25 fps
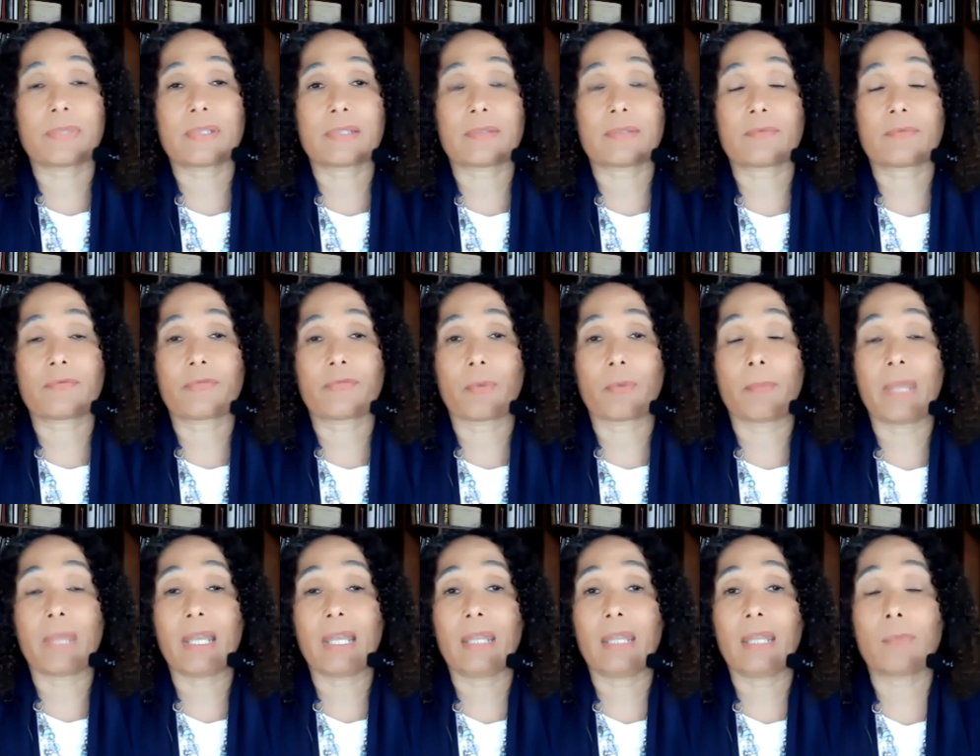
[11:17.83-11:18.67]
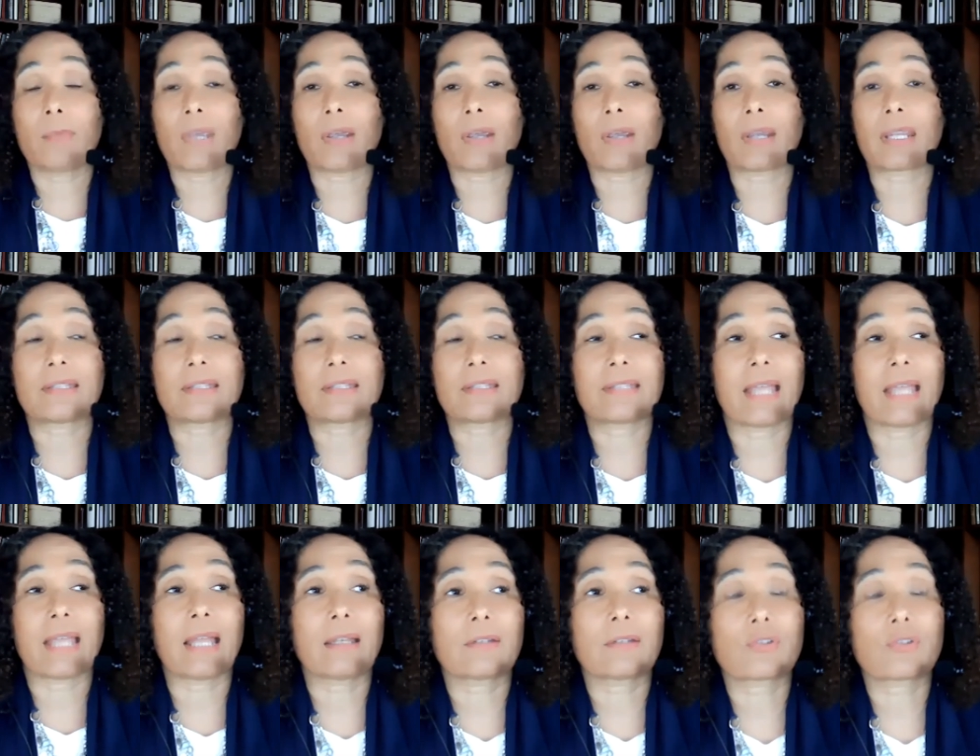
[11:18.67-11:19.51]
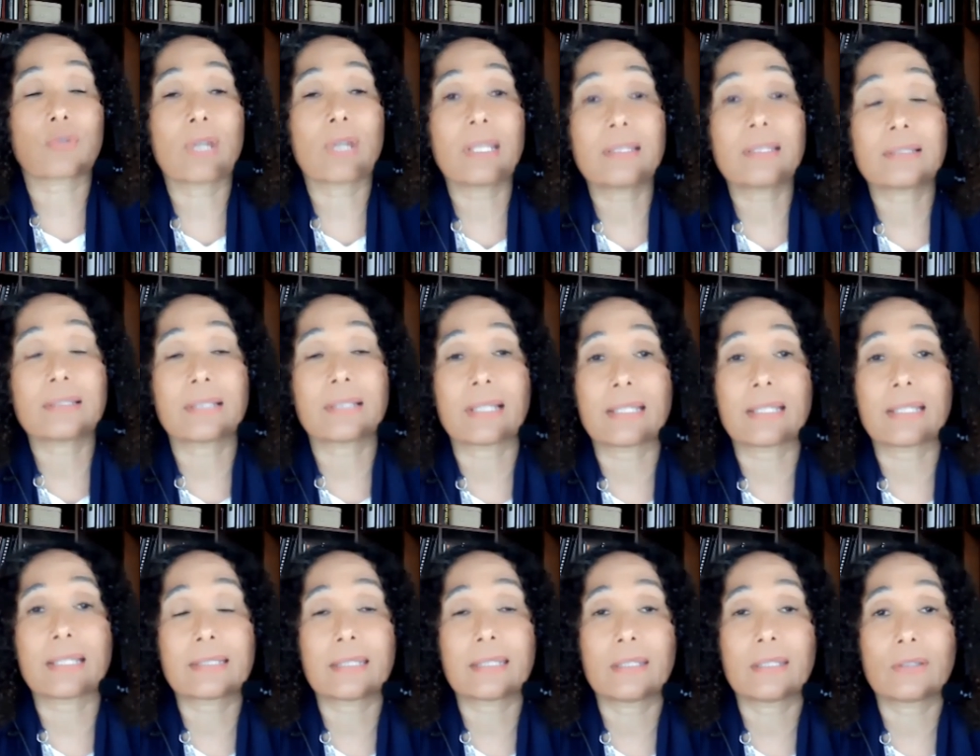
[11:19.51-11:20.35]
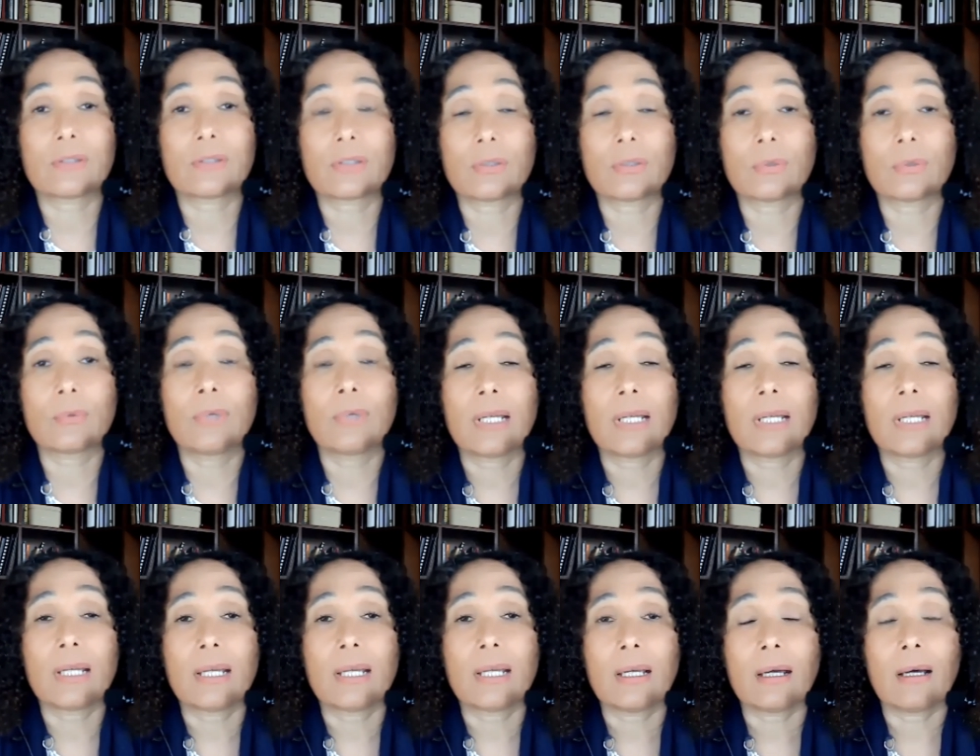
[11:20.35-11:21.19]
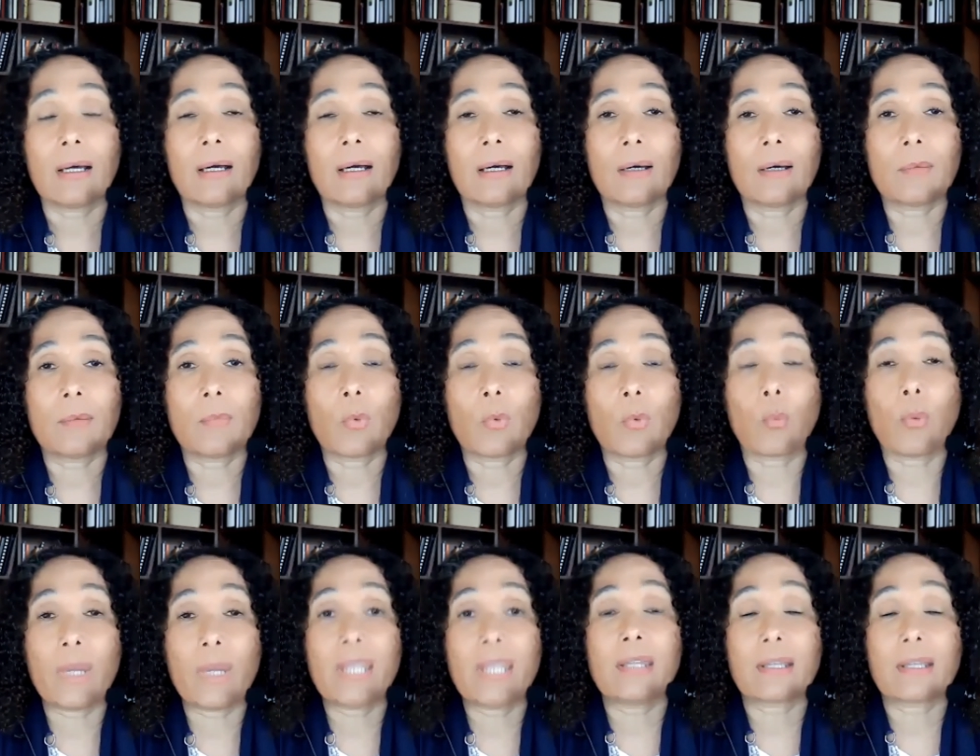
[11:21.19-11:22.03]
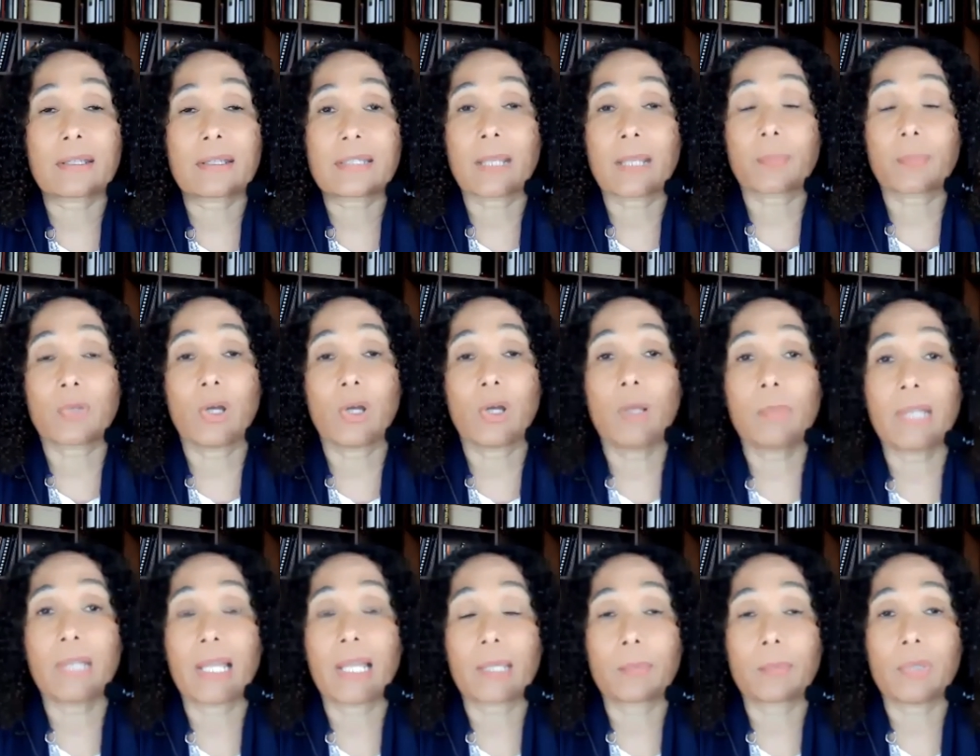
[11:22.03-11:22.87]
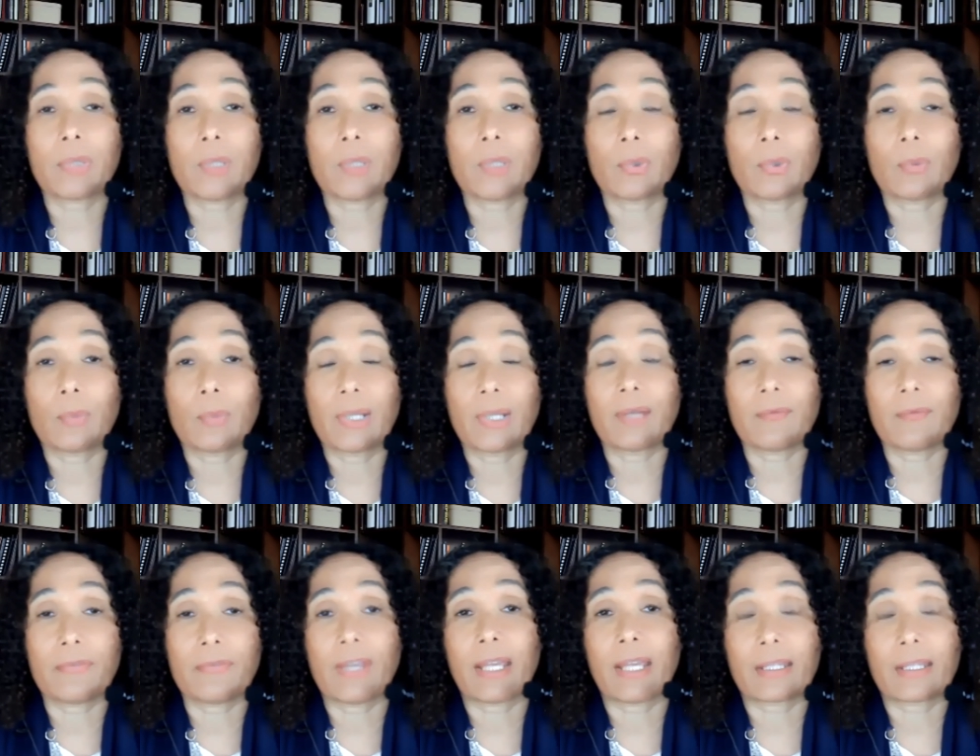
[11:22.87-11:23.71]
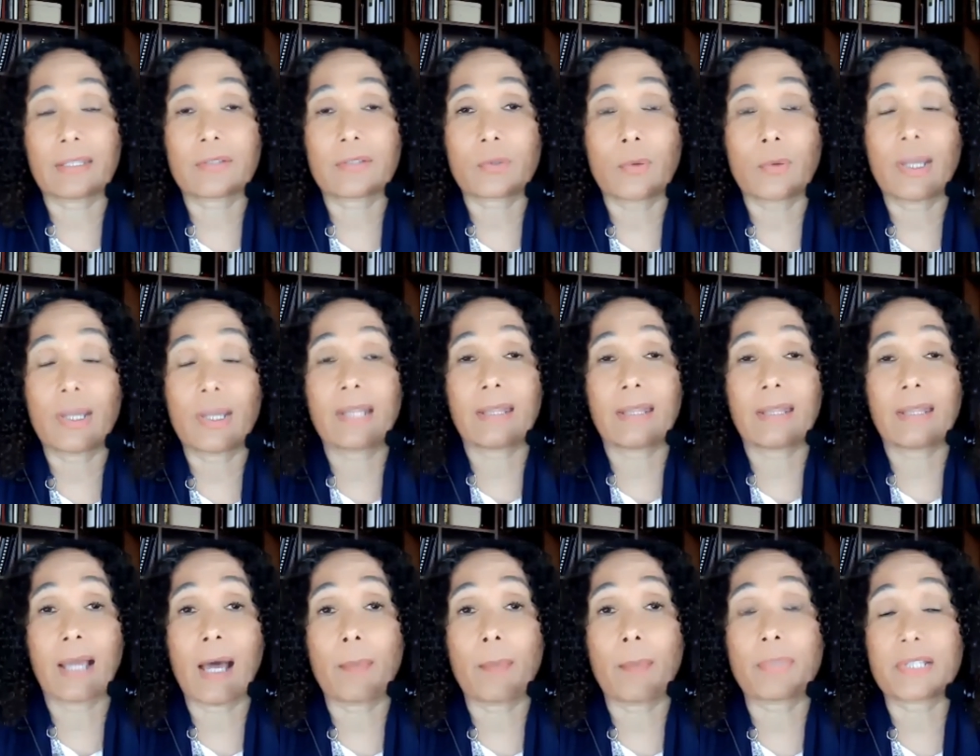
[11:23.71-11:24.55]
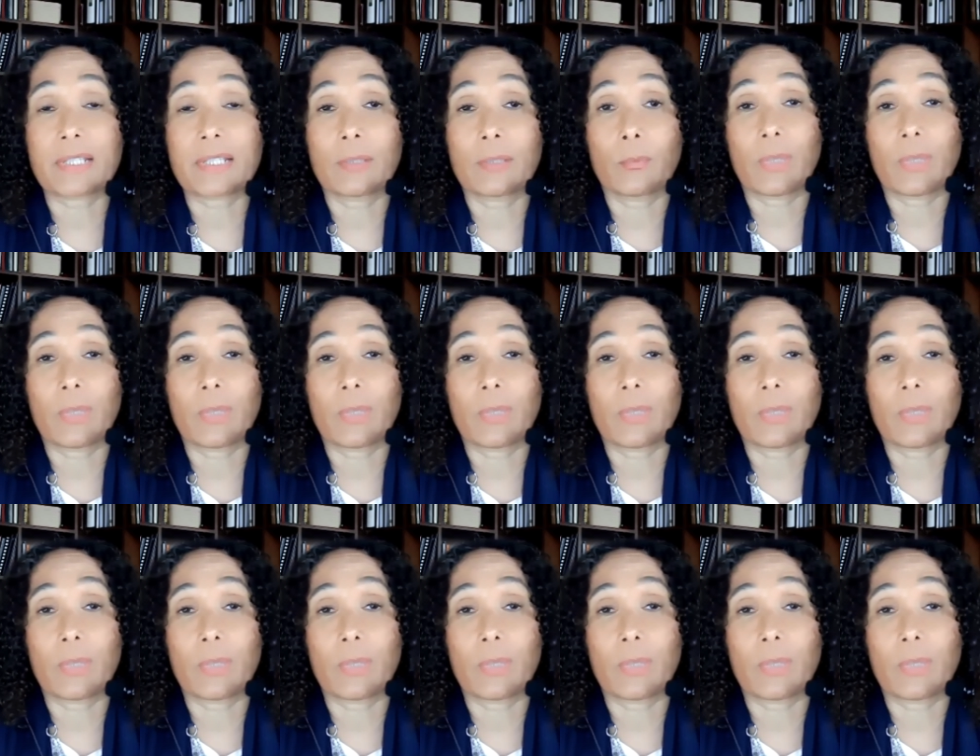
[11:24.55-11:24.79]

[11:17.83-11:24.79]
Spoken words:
for many Americans that translates into we accept all Black people, when in fact it's quite the opposite.